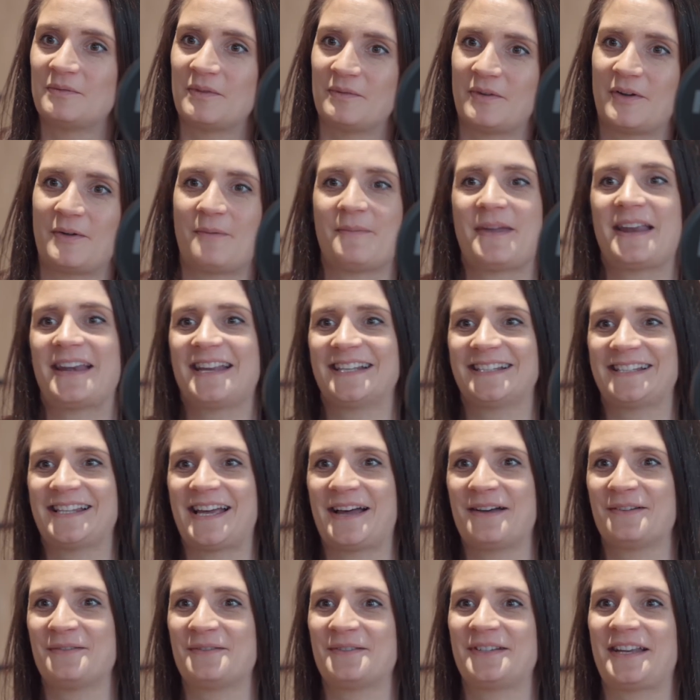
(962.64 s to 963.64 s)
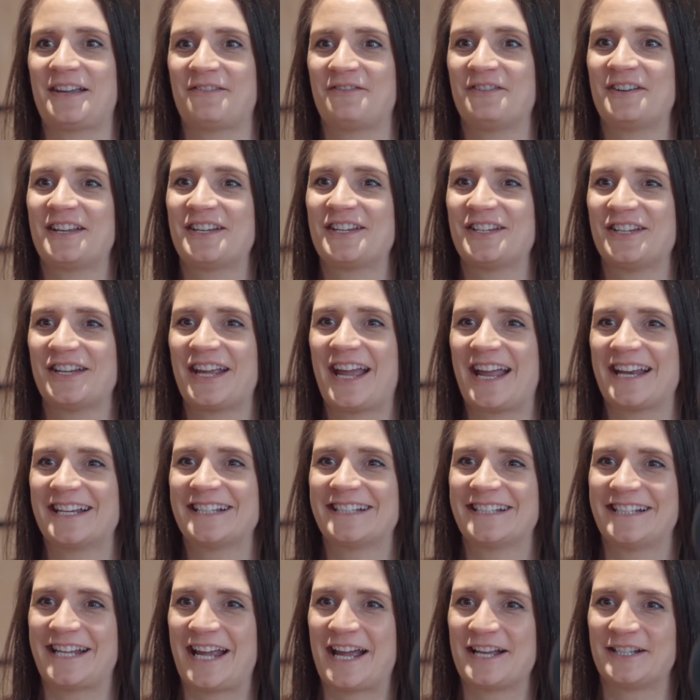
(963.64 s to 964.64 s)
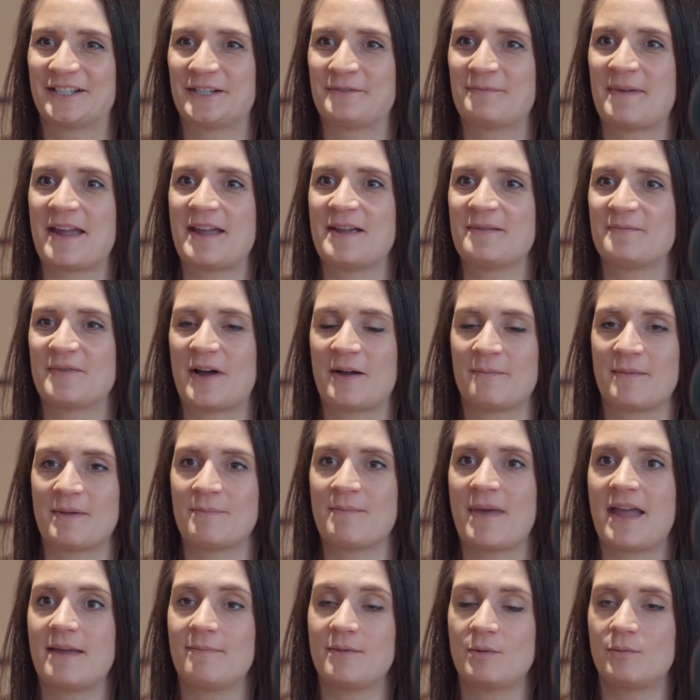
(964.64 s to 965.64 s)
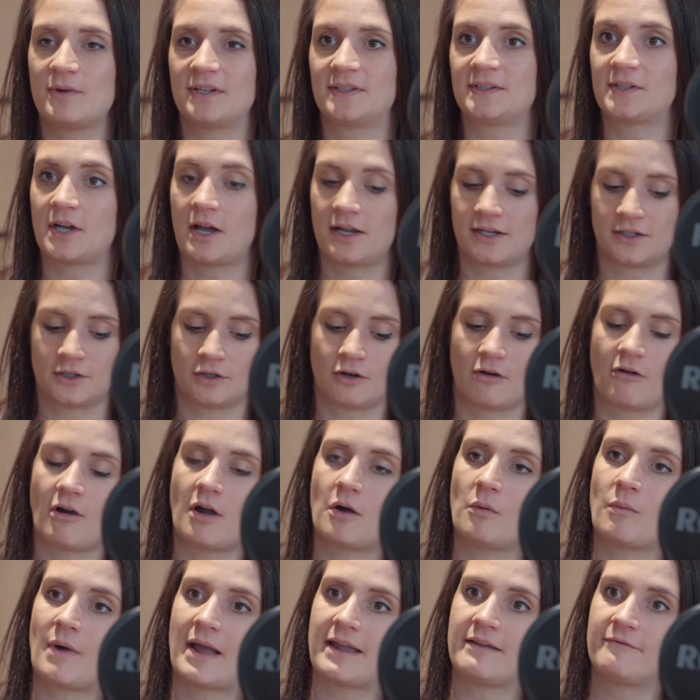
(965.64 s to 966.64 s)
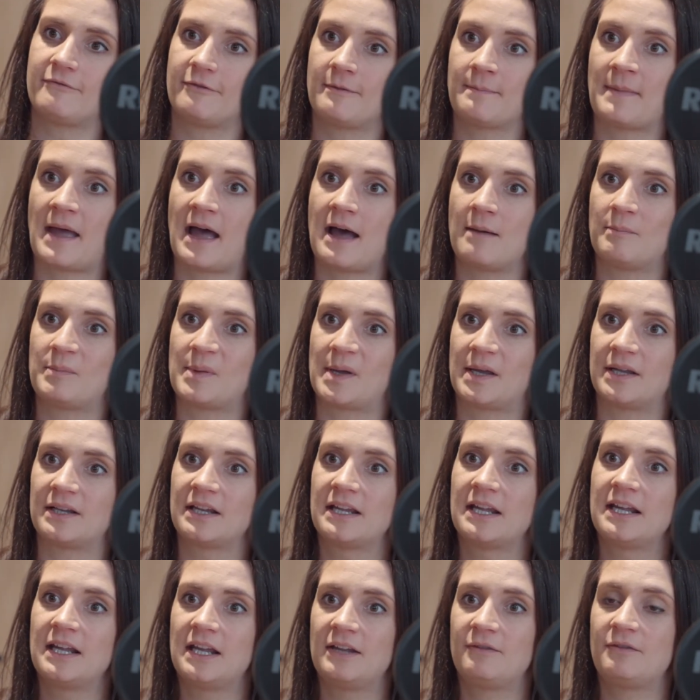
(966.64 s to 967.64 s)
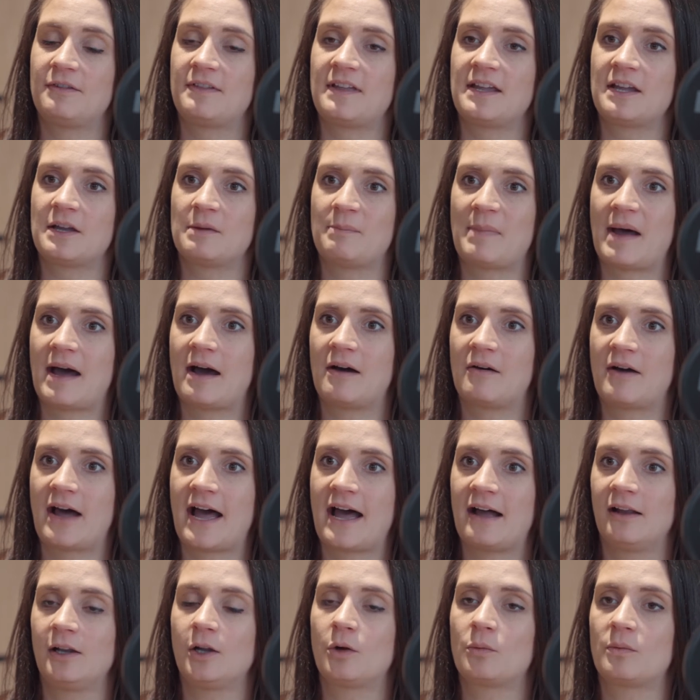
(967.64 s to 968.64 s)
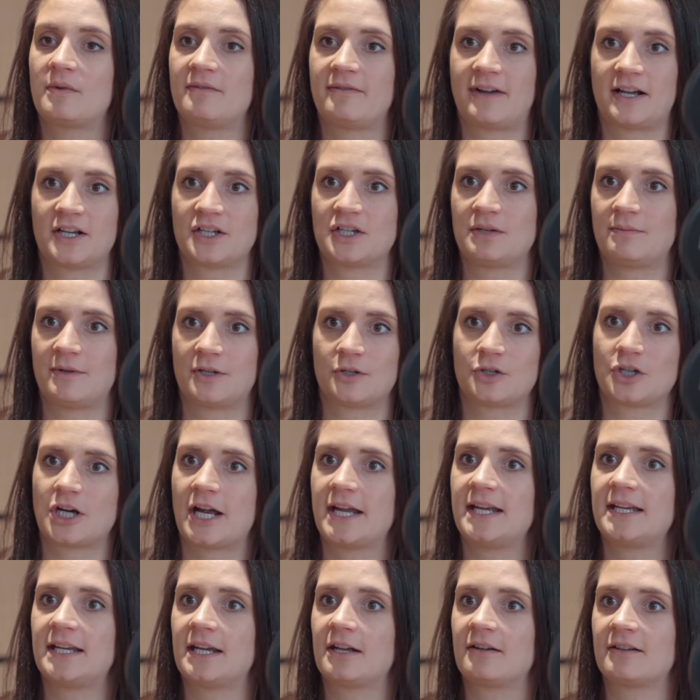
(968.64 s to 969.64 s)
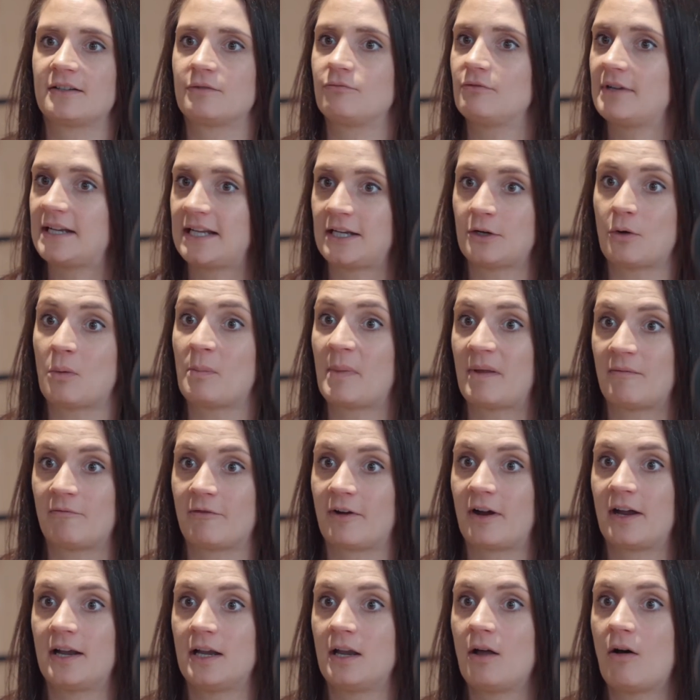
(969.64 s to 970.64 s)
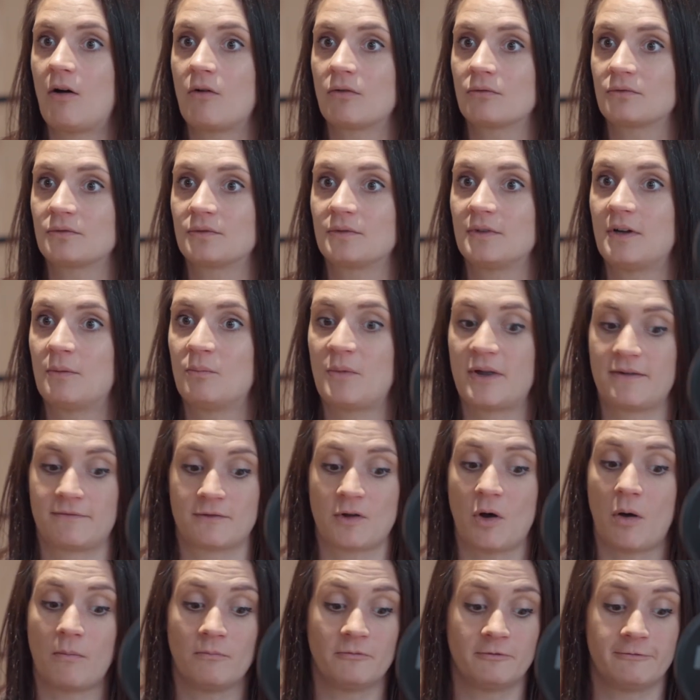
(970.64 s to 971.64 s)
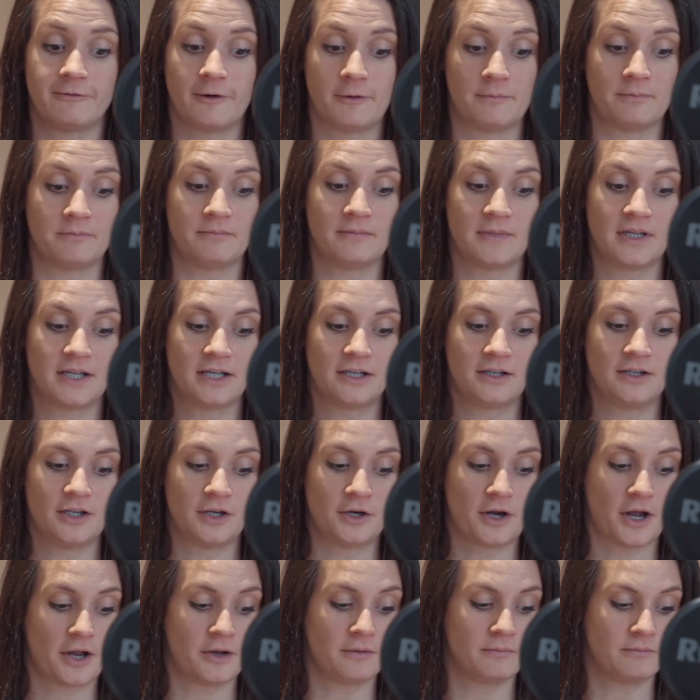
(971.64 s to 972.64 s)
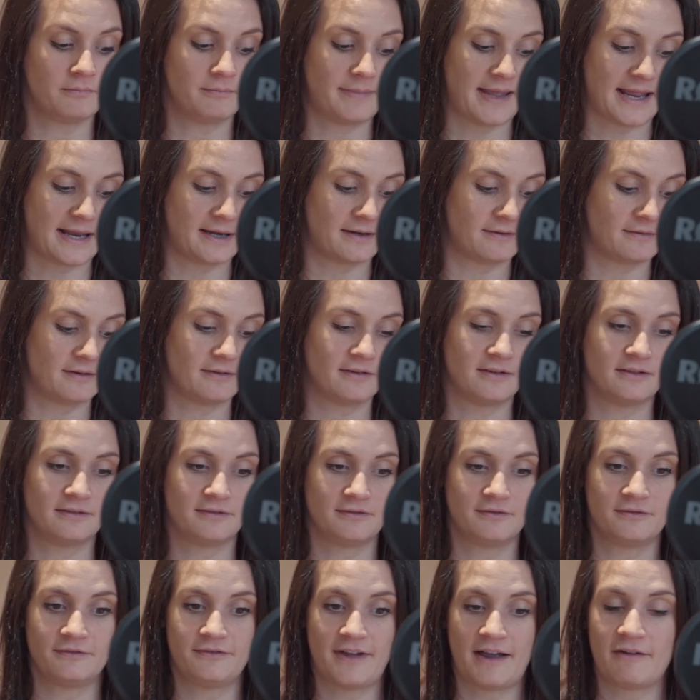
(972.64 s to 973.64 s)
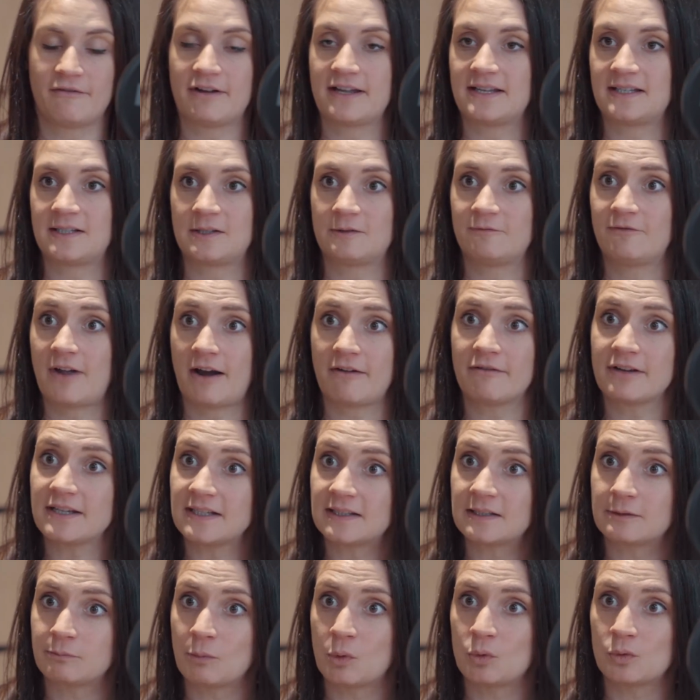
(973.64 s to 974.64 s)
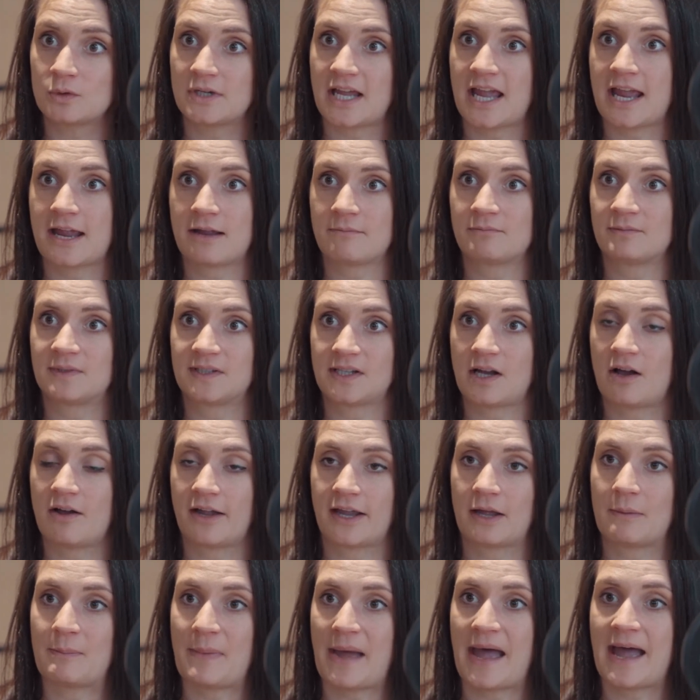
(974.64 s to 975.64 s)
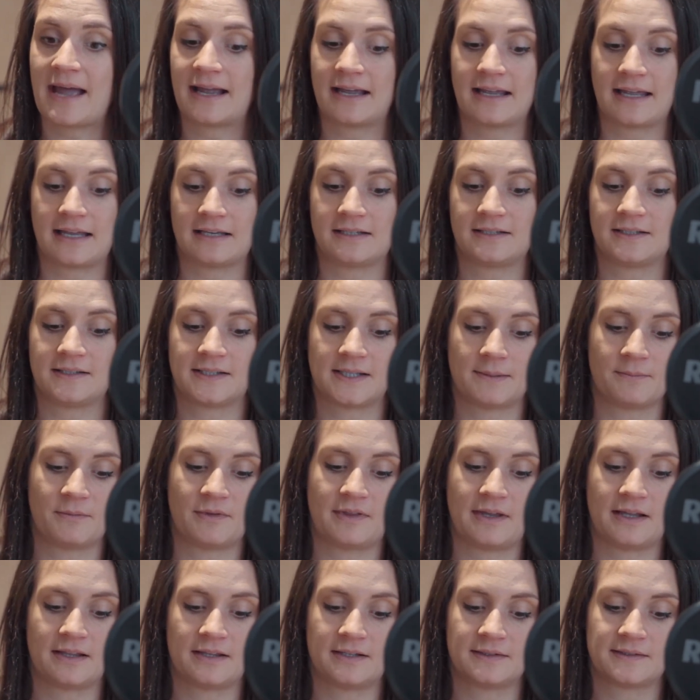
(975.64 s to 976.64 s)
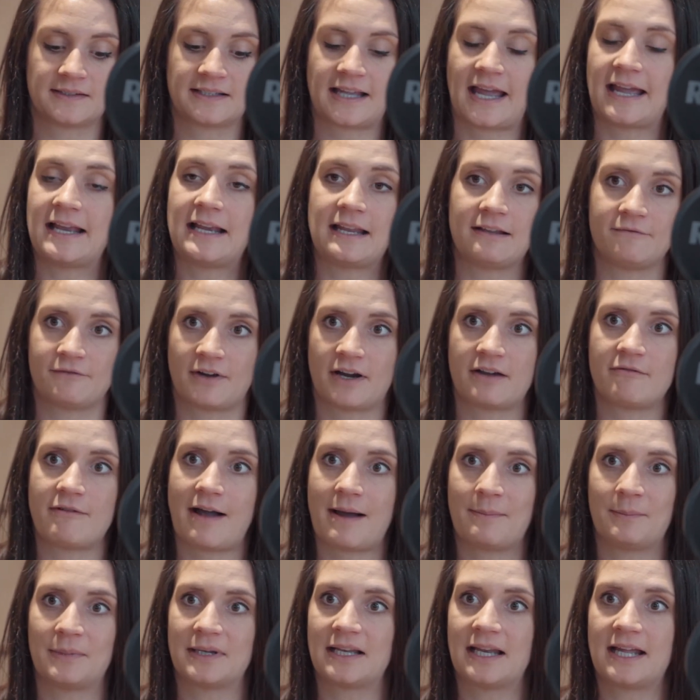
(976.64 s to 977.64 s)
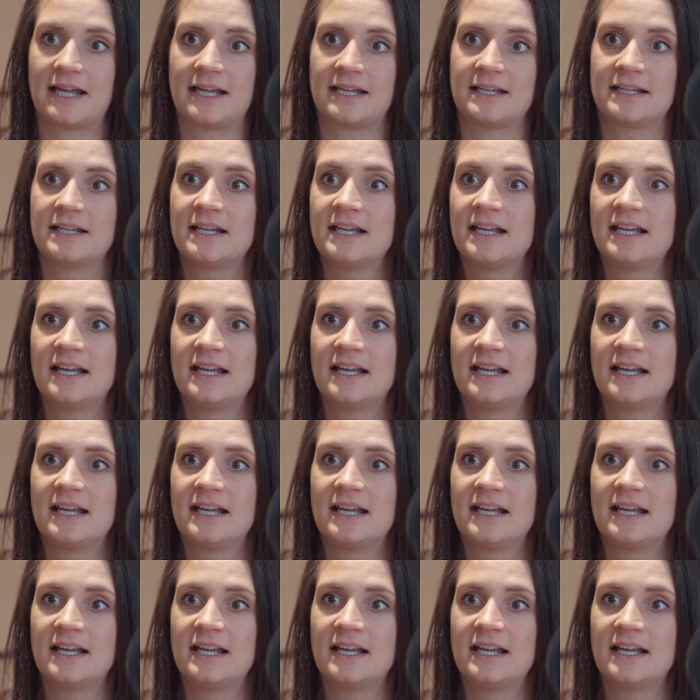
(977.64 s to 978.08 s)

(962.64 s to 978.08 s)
I mean, it's that definition again, isn't it, SME? But I mean, maybe we're starting to grow away from that. But if you think about how long we've actually been trading, it's really not been very long. And we've gone from, being very, very small team starting a bank into something that's scaling very rapidly.